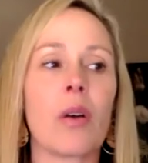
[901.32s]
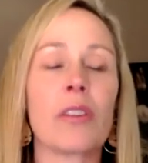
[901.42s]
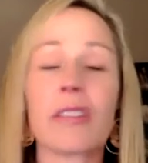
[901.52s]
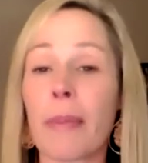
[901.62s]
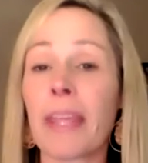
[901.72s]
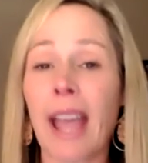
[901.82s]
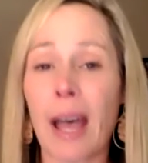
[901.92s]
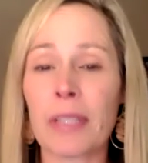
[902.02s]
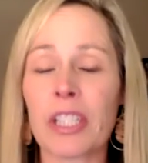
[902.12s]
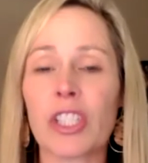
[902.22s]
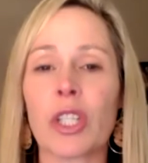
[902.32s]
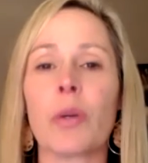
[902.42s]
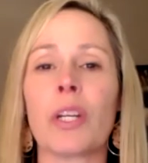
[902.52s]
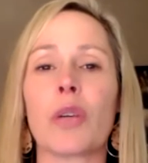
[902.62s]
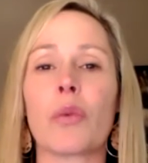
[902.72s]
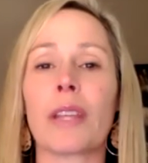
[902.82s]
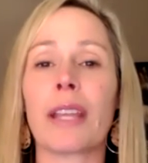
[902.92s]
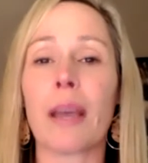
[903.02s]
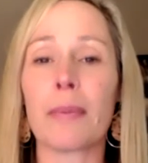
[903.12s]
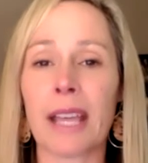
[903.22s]
Something happens to you and you're
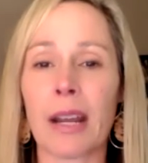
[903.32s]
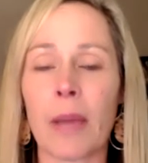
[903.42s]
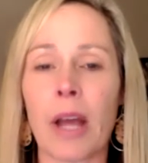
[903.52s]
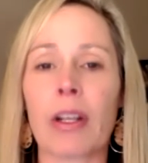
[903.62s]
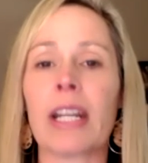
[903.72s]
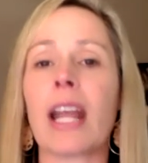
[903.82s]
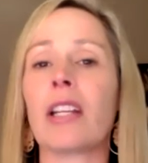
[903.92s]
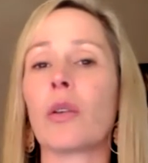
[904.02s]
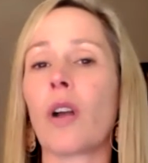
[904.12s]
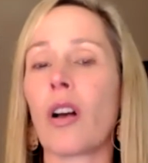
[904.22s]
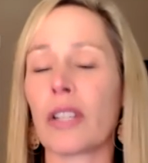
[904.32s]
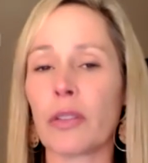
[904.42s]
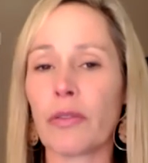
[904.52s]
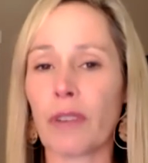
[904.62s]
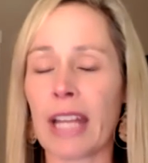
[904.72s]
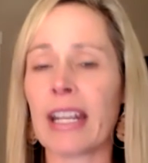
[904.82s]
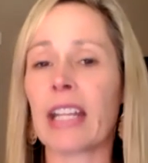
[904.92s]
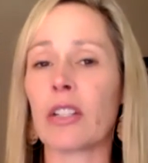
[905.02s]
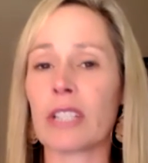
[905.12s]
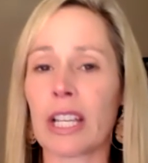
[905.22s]
really upset about it, and you call your friend
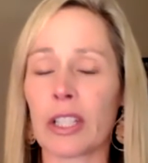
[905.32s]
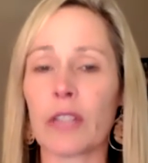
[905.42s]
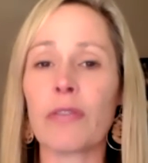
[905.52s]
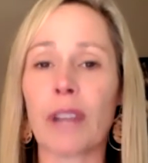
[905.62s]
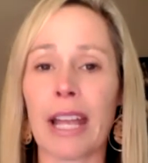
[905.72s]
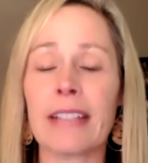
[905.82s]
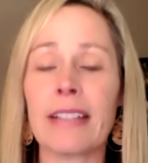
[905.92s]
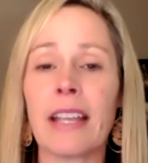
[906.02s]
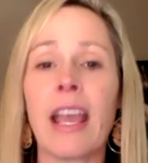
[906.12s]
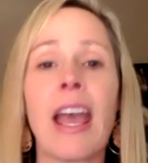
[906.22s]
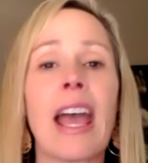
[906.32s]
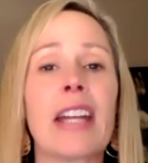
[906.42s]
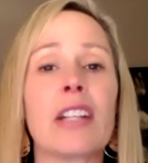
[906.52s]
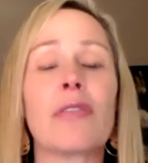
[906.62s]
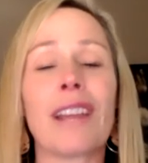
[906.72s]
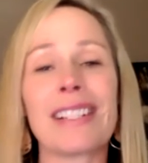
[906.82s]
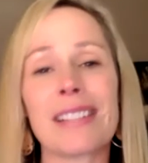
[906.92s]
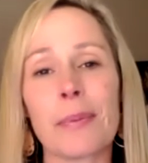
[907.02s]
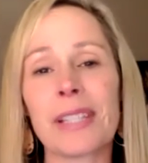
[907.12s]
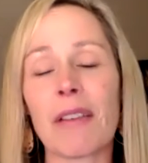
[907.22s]
and you tell your friend, and your friend
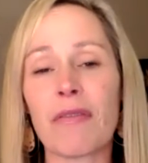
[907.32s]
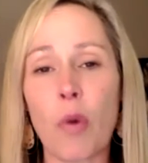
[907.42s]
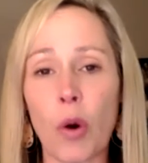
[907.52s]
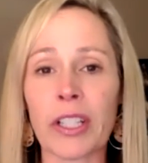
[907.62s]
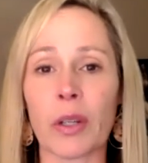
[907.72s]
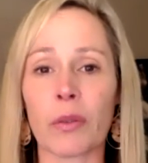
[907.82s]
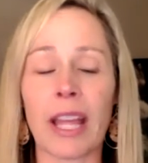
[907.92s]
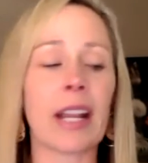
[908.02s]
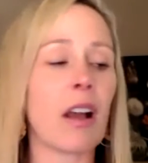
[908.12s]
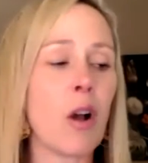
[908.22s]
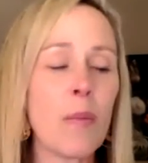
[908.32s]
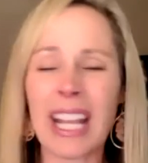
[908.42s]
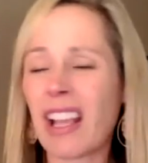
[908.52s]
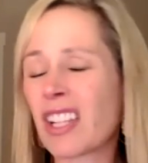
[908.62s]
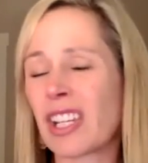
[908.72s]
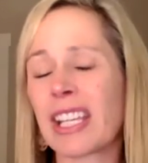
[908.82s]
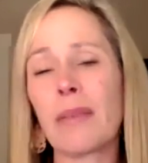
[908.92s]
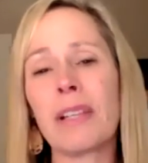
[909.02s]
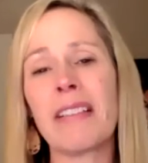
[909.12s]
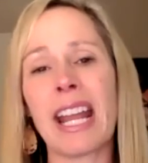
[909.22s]
is upset for you, like, oh my gosh, I
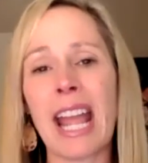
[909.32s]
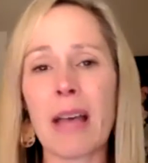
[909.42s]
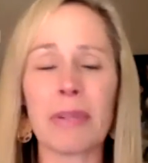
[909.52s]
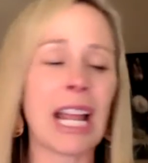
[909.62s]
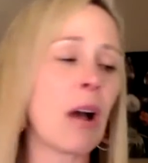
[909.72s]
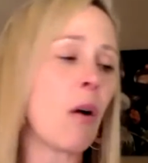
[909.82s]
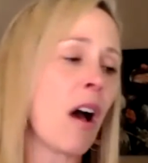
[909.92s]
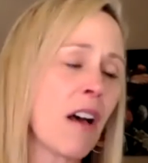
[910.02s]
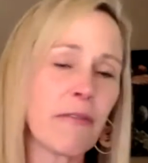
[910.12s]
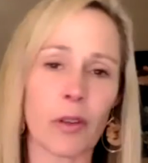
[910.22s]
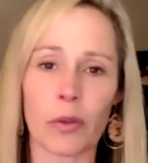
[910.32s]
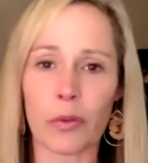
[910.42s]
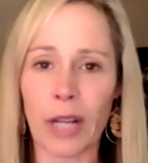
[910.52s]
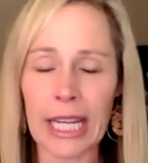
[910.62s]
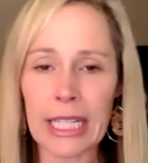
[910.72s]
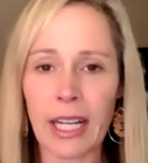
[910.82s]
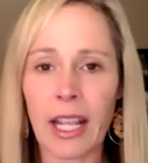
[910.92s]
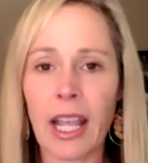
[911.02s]
can't believe that happened, how awful, right?